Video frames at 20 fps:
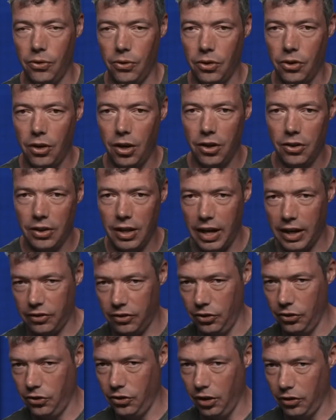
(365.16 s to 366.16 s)
So current
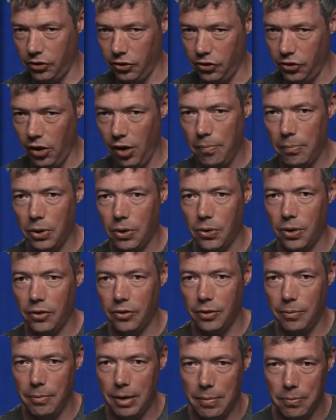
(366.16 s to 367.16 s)
actually doesn't jump
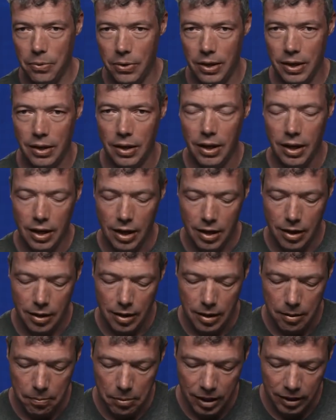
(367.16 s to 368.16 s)
across the membrane,
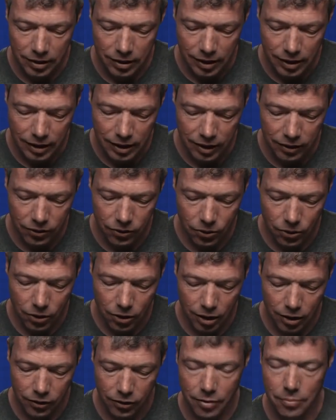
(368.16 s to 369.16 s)
but these two
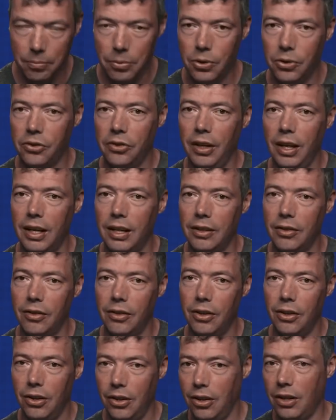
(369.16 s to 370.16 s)
currents on both
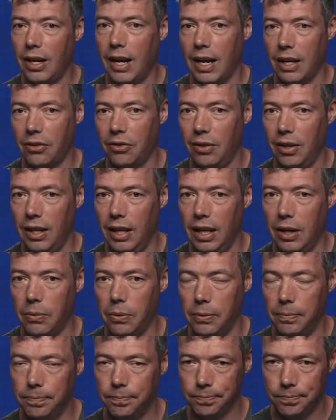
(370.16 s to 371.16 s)
sides are actually
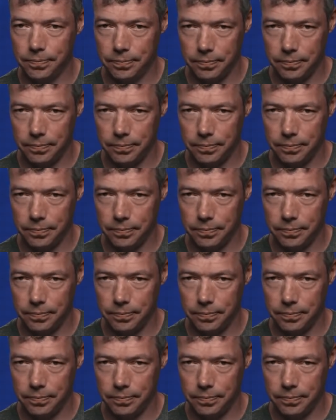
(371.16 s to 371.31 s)
equal.